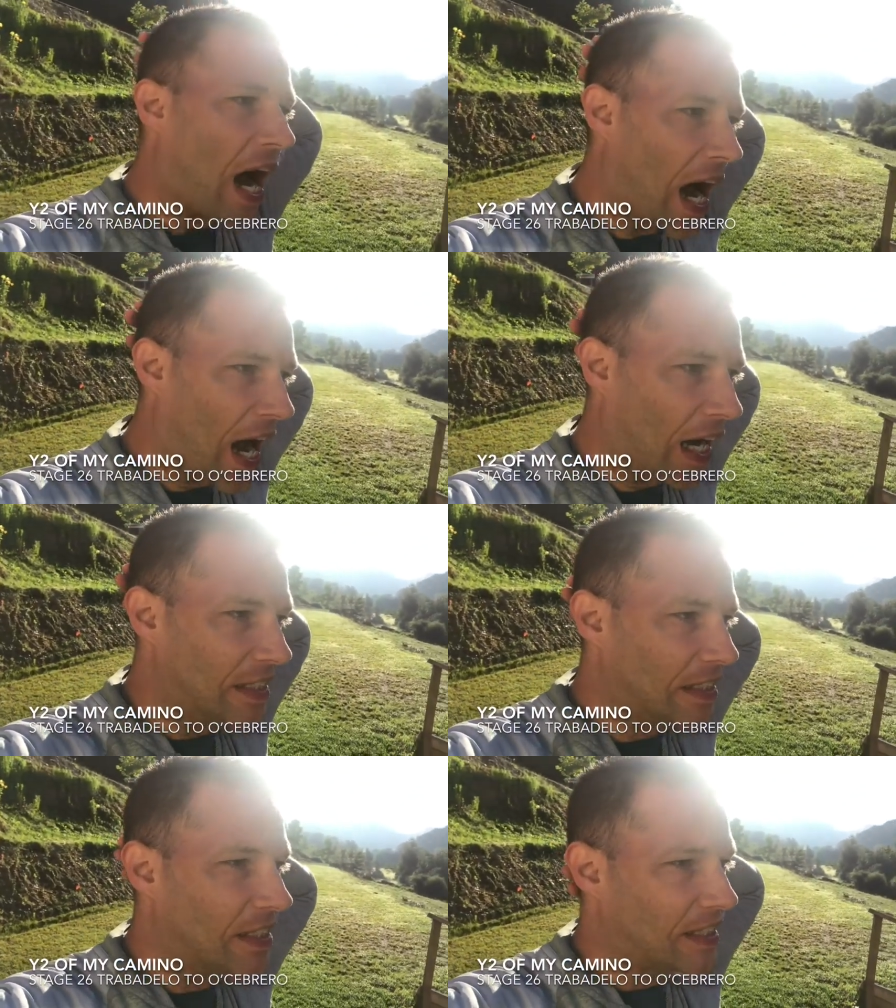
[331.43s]

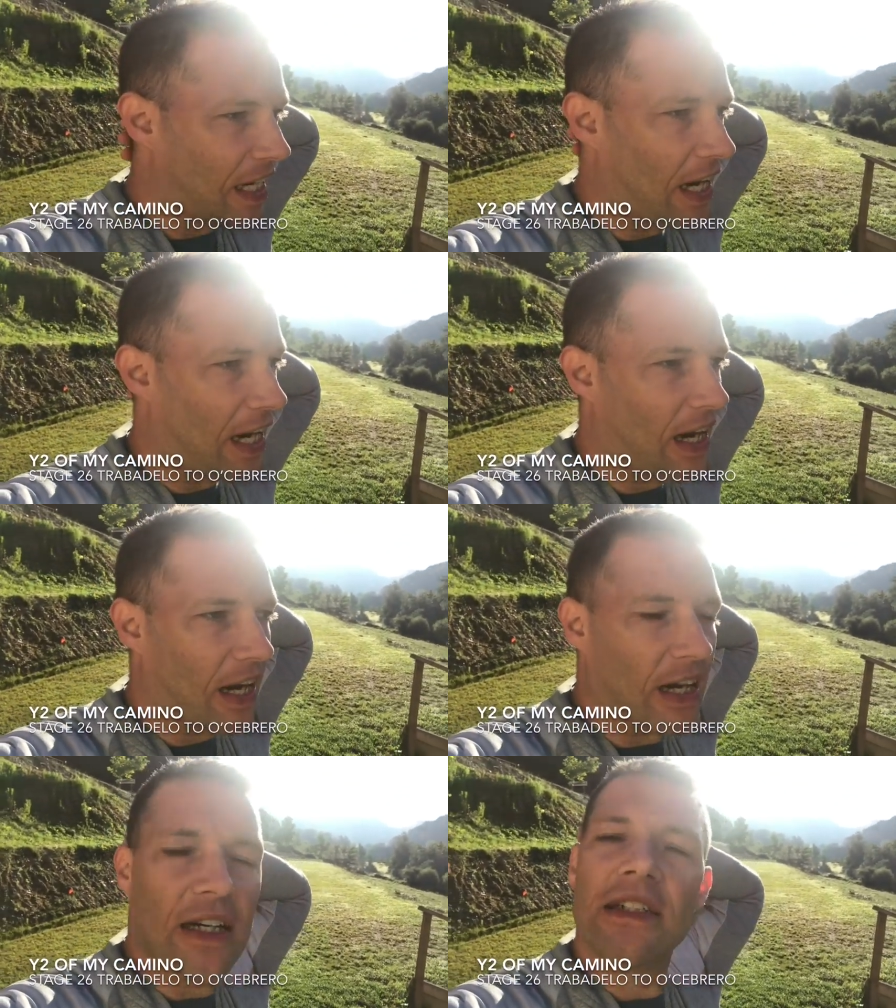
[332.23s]
and
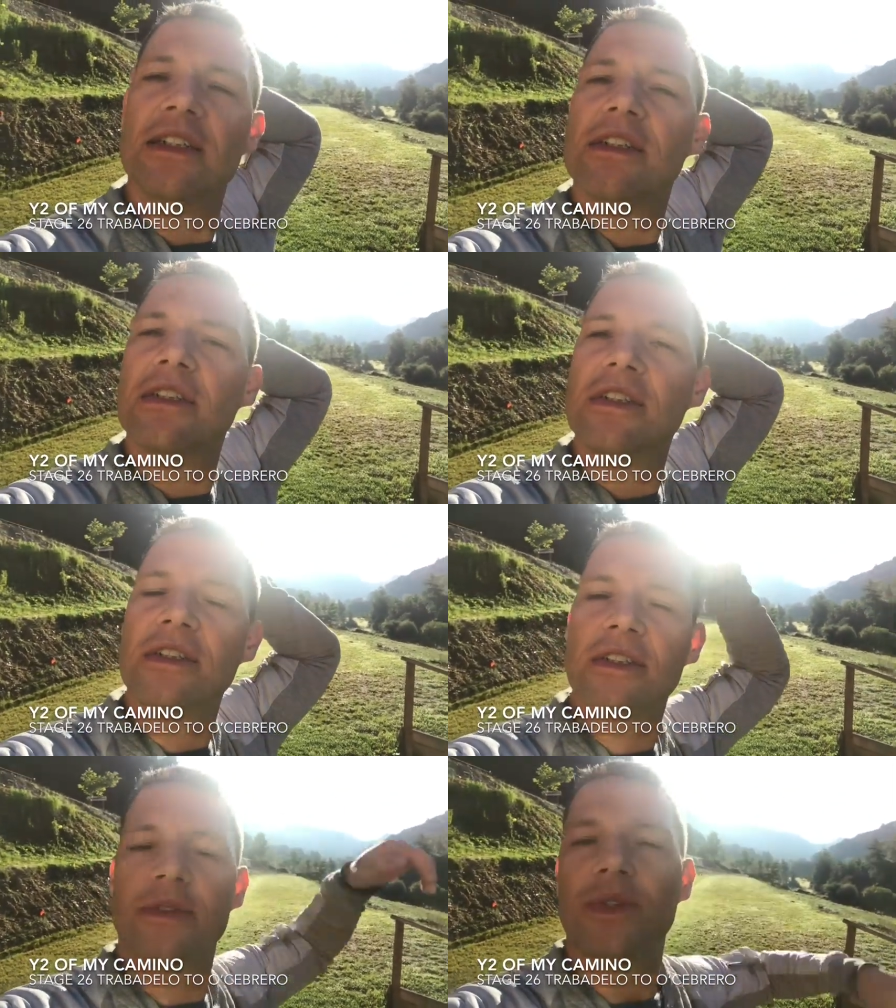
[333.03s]
uh,
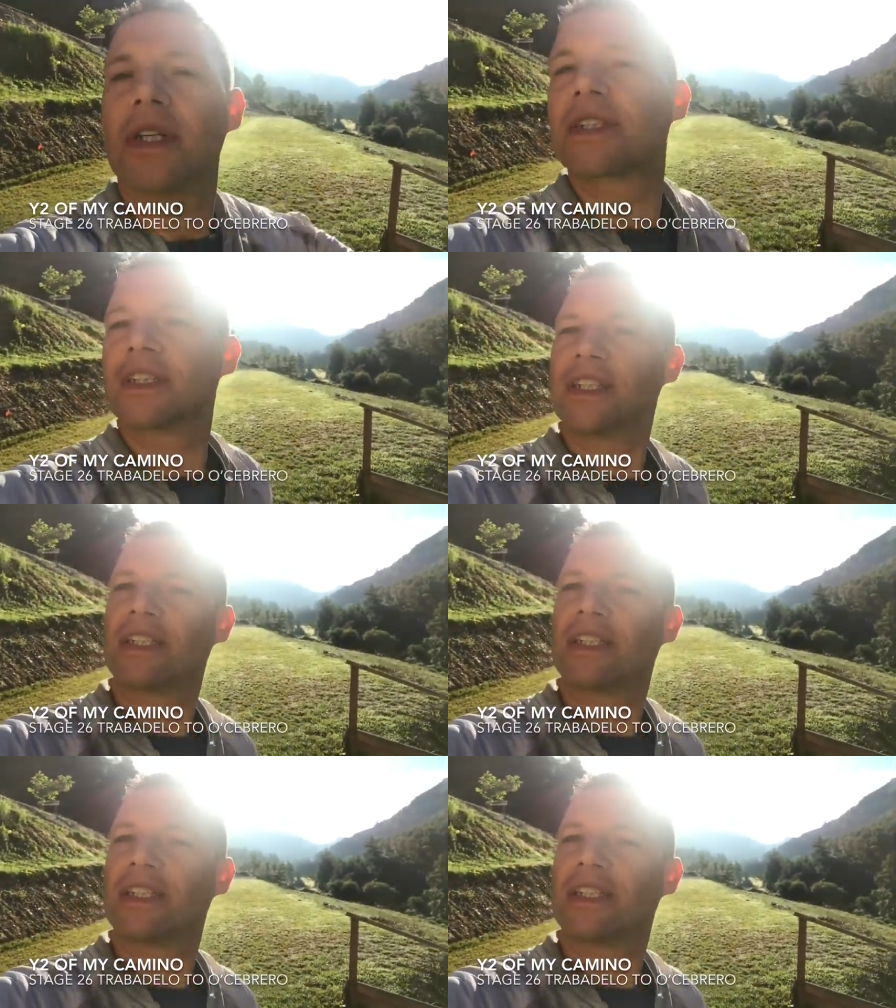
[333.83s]
what else can I